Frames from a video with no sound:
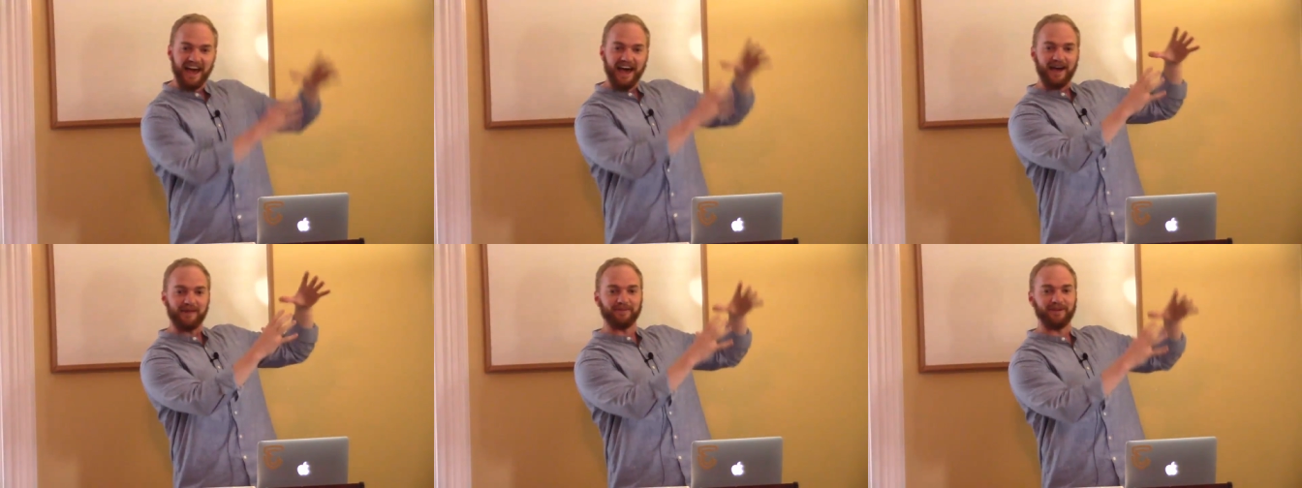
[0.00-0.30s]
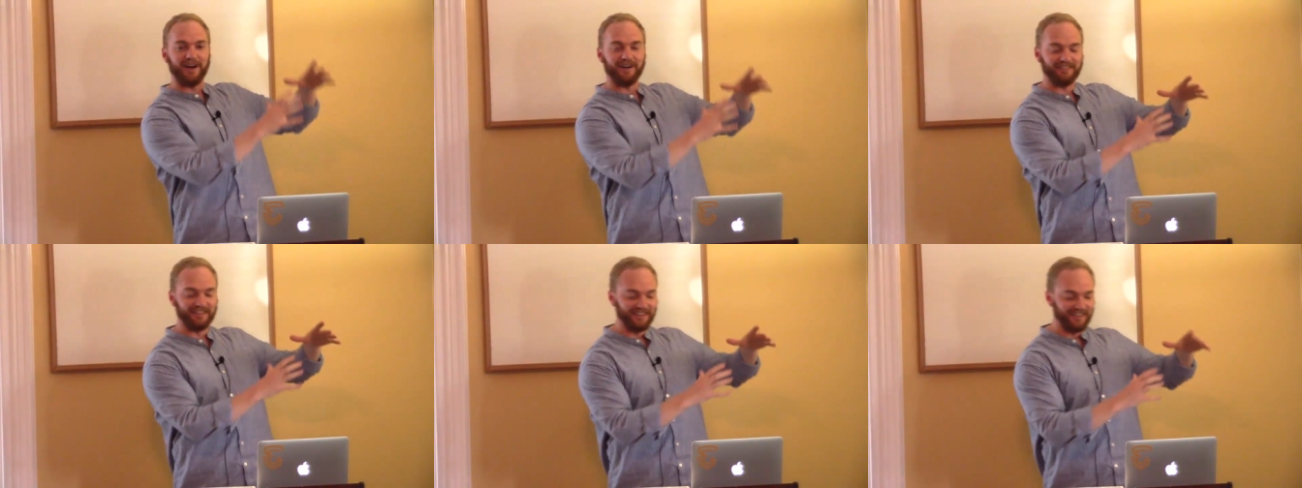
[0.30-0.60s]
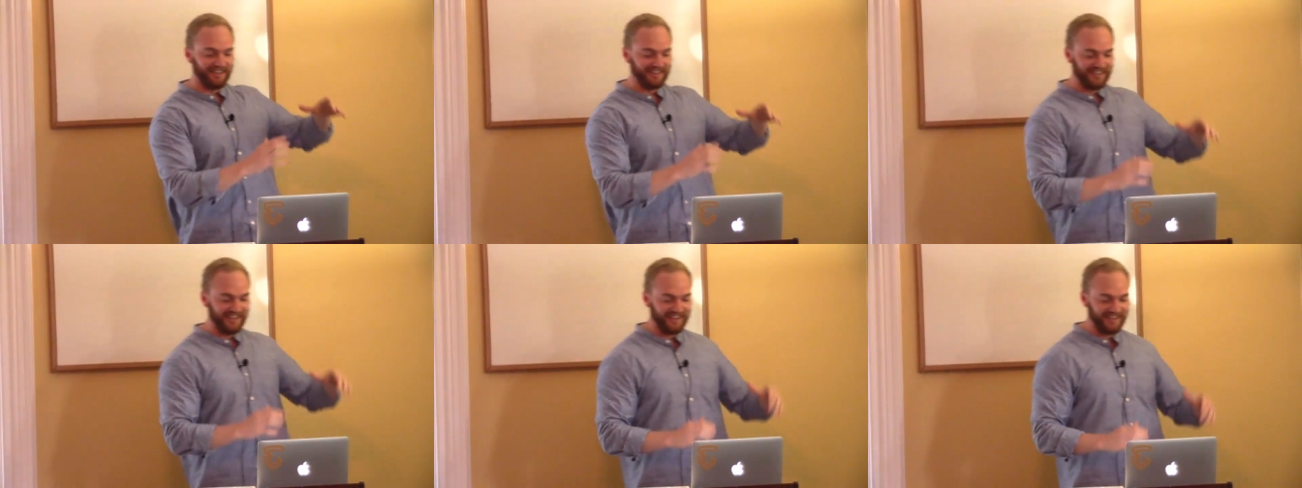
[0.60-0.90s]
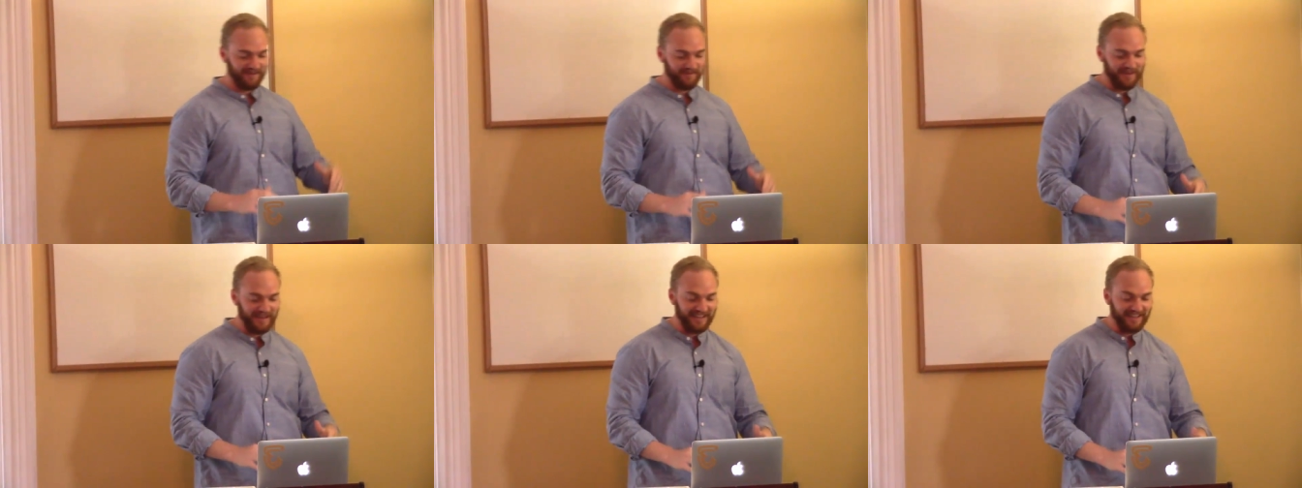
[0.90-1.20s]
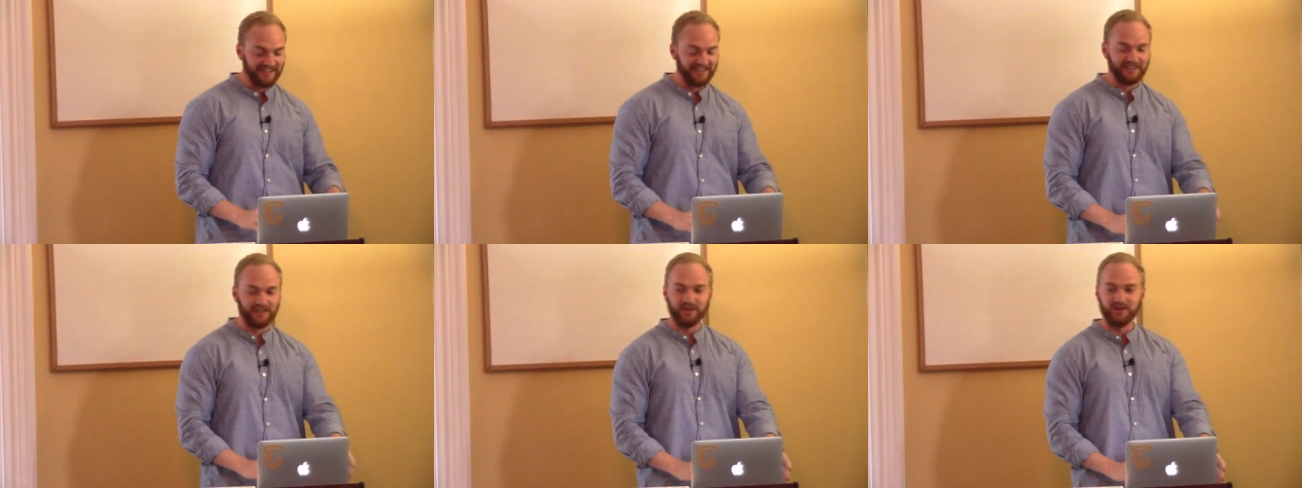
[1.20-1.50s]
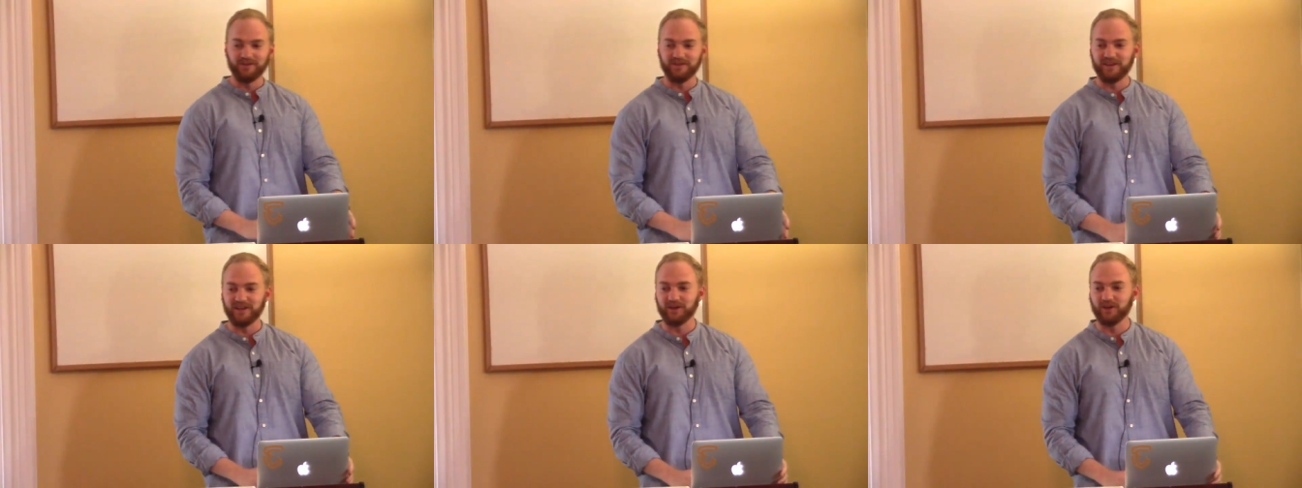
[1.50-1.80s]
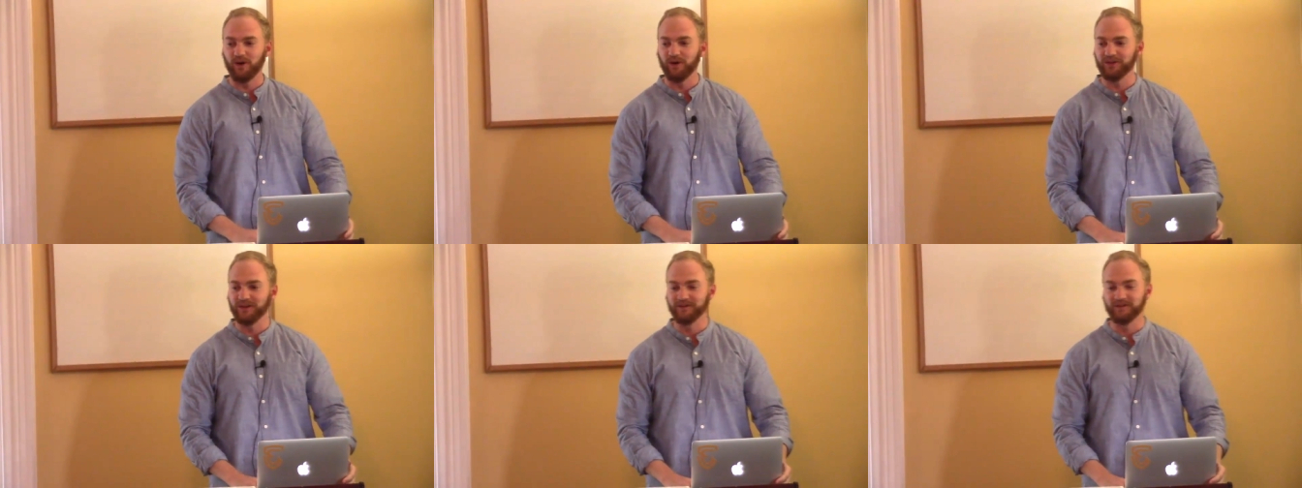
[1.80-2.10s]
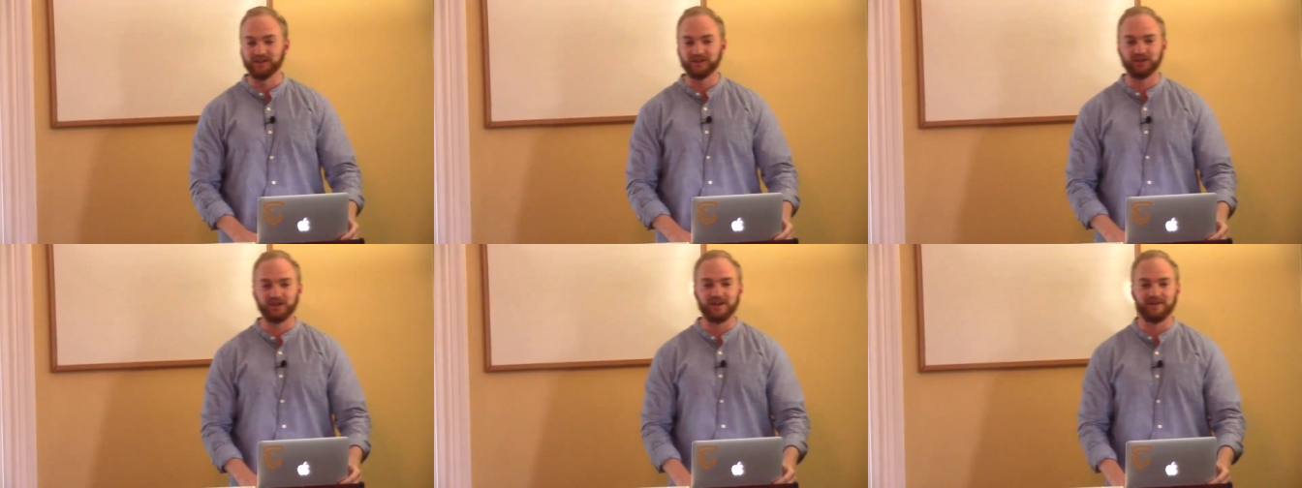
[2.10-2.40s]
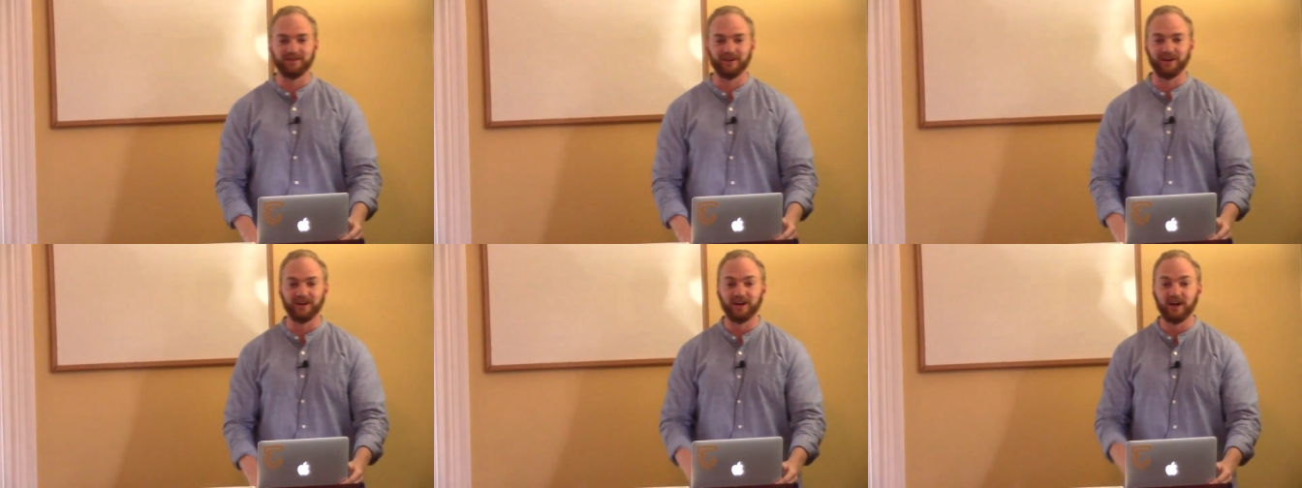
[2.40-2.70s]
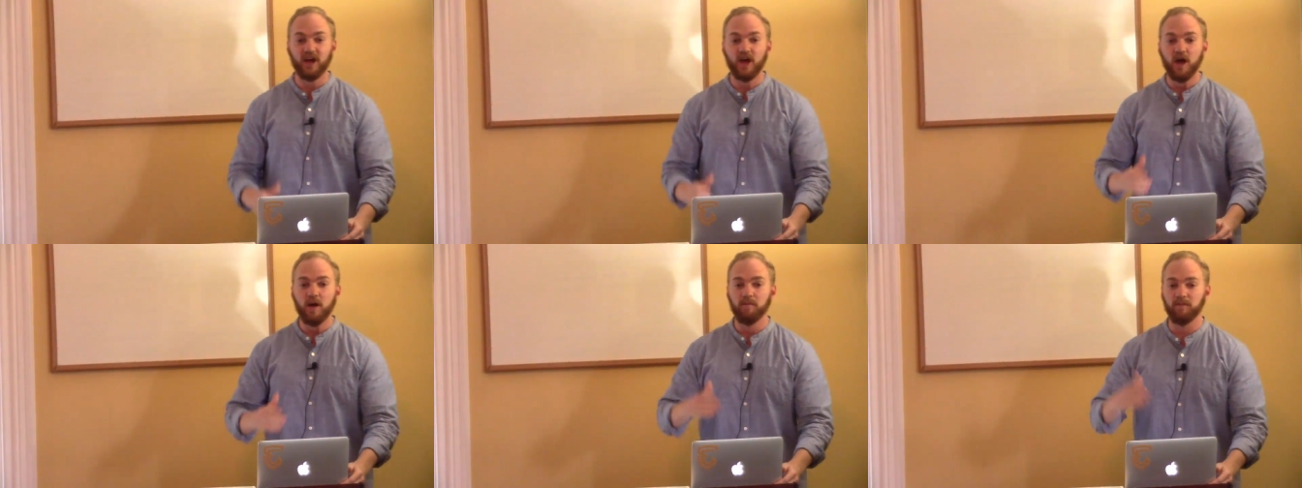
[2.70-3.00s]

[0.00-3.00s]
I probably looked like a big, goofy golden retriever,